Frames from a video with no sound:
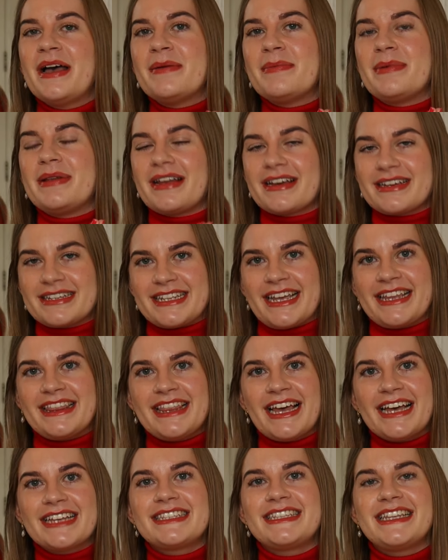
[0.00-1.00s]
but like I say
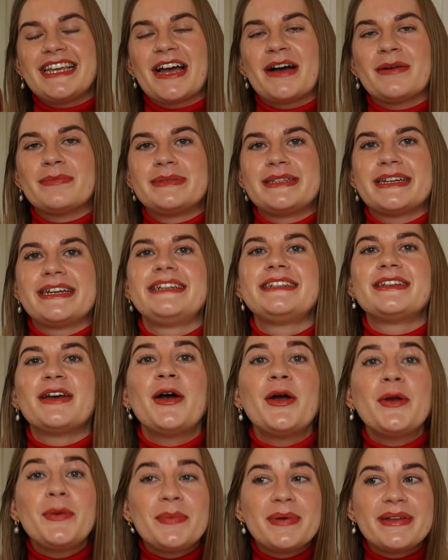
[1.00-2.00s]
that's the update
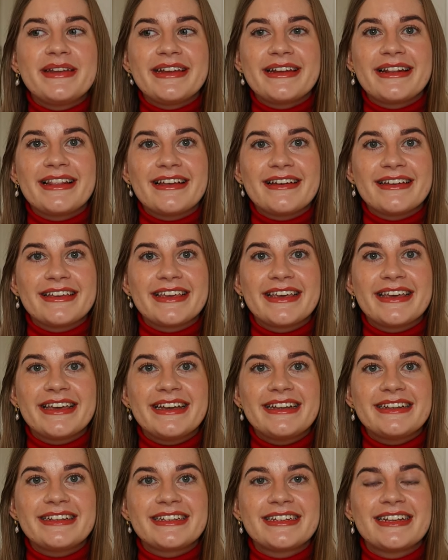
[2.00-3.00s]
hope you did like
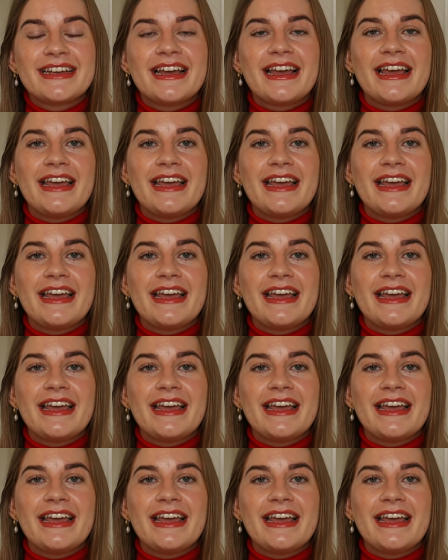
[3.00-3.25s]
it